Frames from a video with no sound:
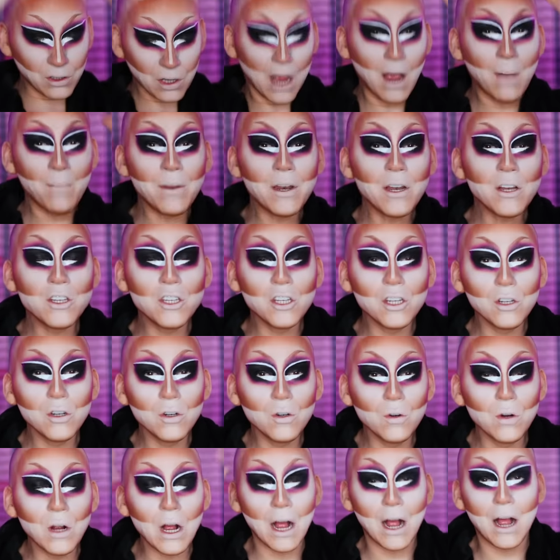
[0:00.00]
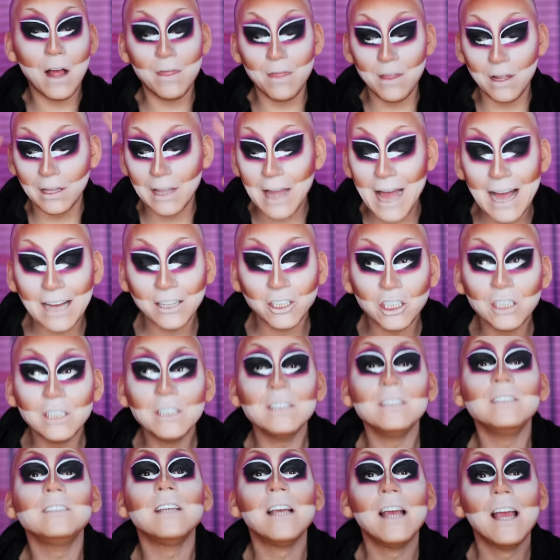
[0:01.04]
so I'm gonna do the
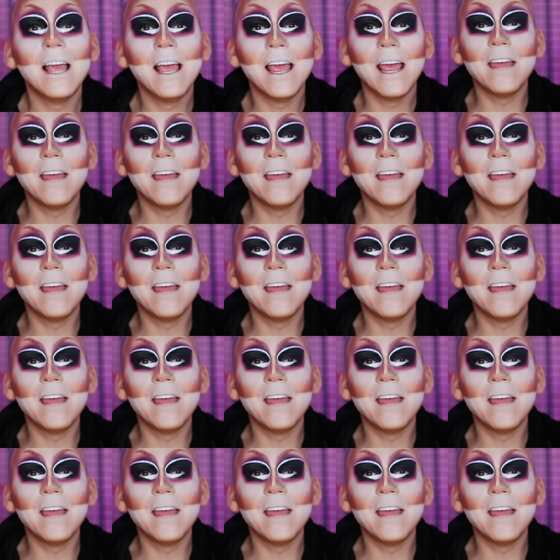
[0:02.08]
lashes